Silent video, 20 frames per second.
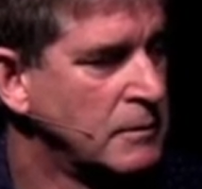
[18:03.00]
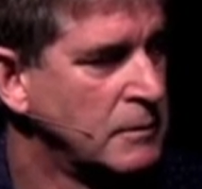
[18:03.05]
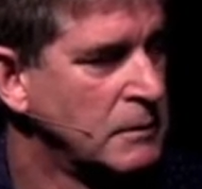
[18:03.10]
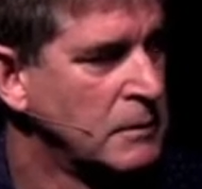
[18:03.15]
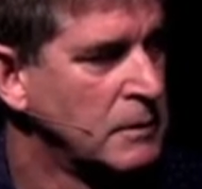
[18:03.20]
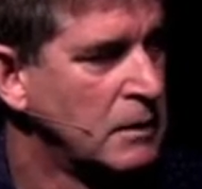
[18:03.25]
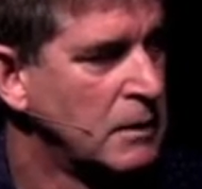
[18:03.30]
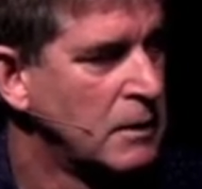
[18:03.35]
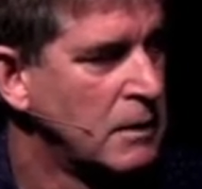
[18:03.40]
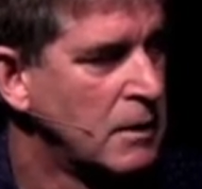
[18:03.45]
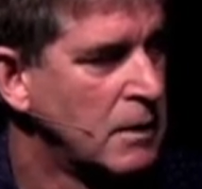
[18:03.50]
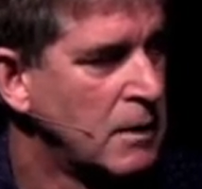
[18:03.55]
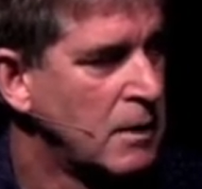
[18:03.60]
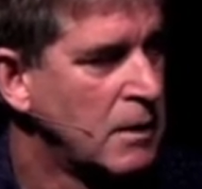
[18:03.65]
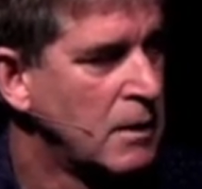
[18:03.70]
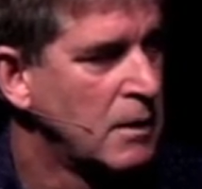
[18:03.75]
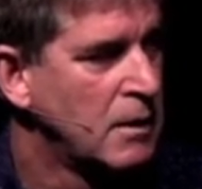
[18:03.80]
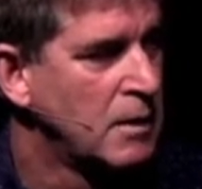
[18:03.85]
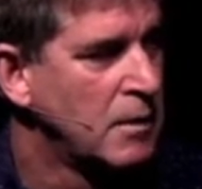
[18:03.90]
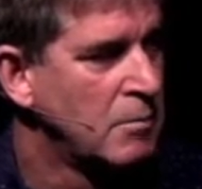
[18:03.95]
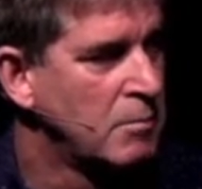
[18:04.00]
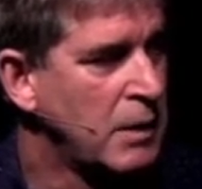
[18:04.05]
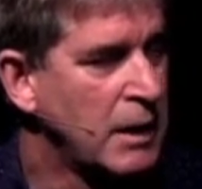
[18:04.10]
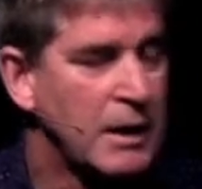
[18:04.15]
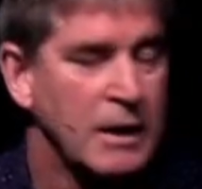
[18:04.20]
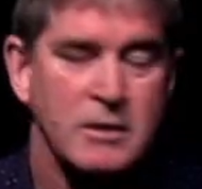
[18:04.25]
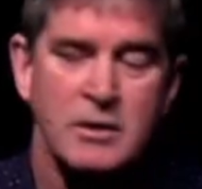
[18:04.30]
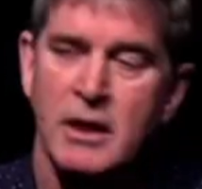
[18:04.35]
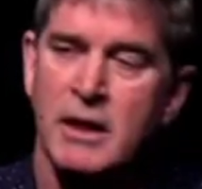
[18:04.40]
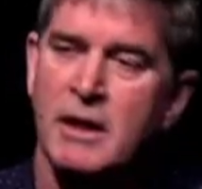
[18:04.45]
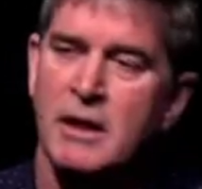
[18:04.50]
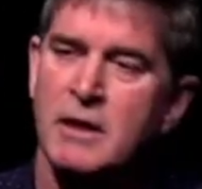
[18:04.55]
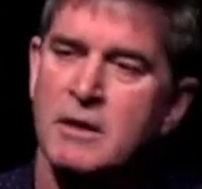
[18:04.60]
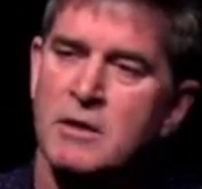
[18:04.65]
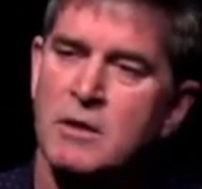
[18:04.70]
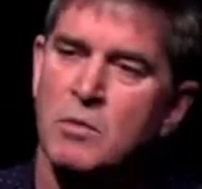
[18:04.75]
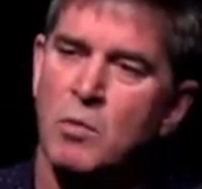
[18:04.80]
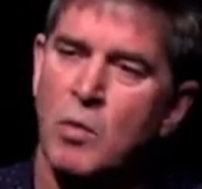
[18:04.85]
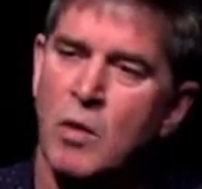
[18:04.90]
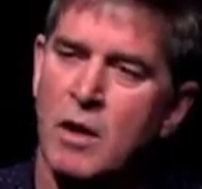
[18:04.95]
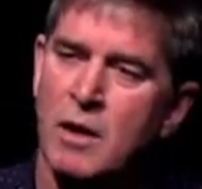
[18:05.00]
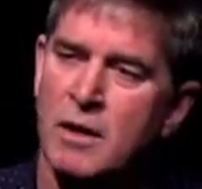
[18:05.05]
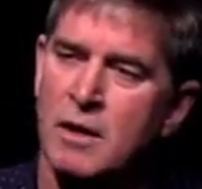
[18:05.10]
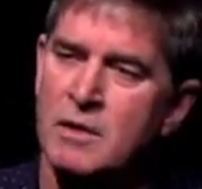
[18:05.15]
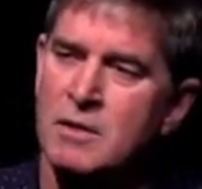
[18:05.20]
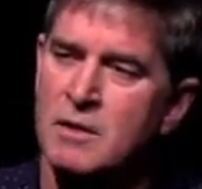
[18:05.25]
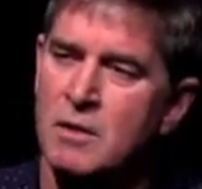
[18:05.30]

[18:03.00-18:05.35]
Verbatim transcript: Because He doesn't want us to wander